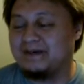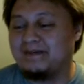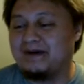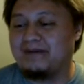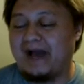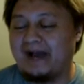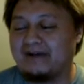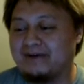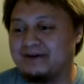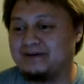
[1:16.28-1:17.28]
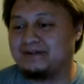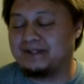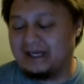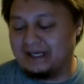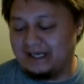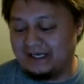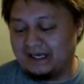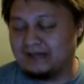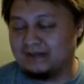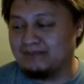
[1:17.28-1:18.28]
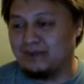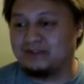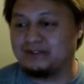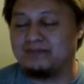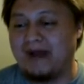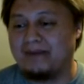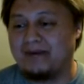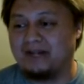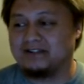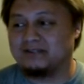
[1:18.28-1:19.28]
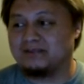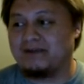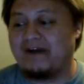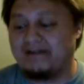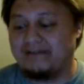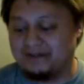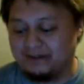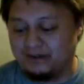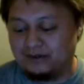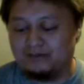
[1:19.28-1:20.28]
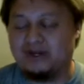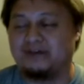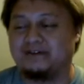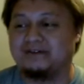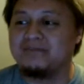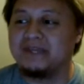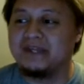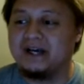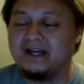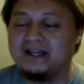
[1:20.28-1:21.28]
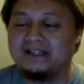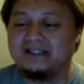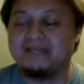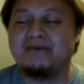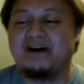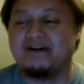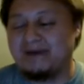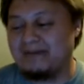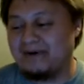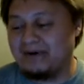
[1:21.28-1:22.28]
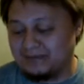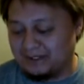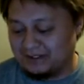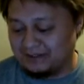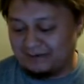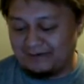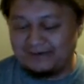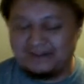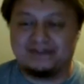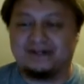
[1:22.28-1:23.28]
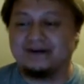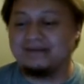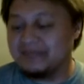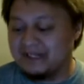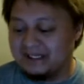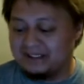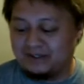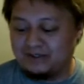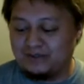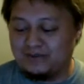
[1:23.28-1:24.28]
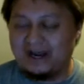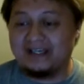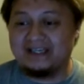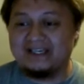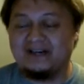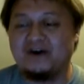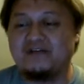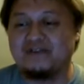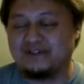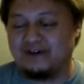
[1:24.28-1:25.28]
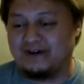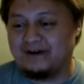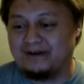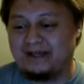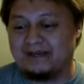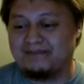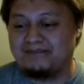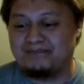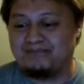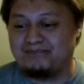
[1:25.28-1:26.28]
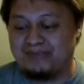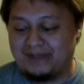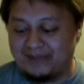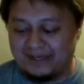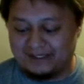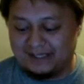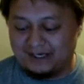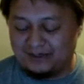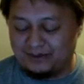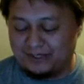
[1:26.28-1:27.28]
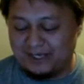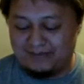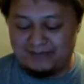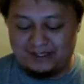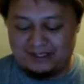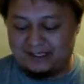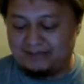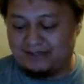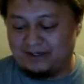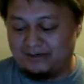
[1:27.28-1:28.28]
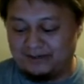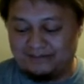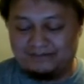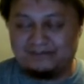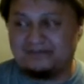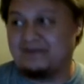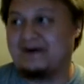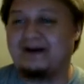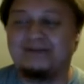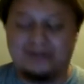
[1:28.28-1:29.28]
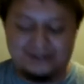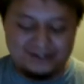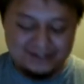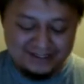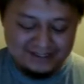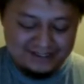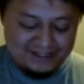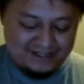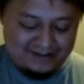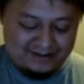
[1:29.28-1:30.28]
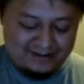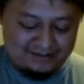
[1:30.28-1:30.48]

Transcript: back rows and it can boost my monsters by 500, or no, debuff my opponent's monsters by 500, I'm sorry. So to where I can get over strong, like, big things that I normally can't get big over. Wow, words. Alright.